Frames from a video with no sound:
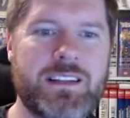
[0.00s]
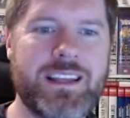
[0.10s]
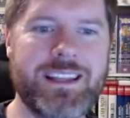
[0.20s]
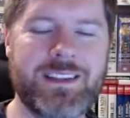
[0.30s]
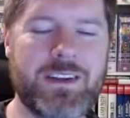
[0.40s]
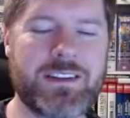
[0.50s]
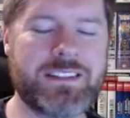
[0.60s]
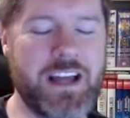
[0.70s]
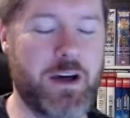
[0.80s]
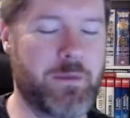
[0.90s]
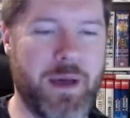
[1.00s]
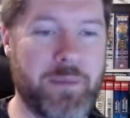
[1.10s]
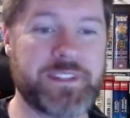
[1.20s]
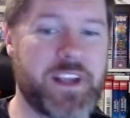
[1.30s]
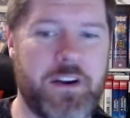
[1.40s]
It looked dumb.
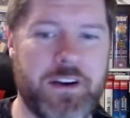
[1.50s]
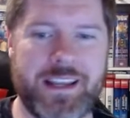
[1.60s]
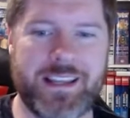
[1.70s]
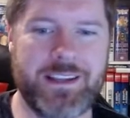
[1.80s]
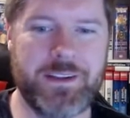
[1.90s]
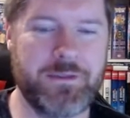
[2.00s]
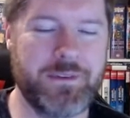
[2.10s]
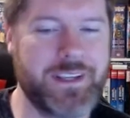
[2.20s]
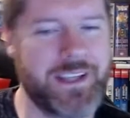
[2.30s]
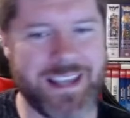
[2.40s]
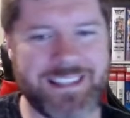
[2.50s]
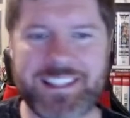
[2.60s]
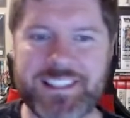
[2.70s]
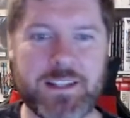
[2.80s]
I'm sorry. It just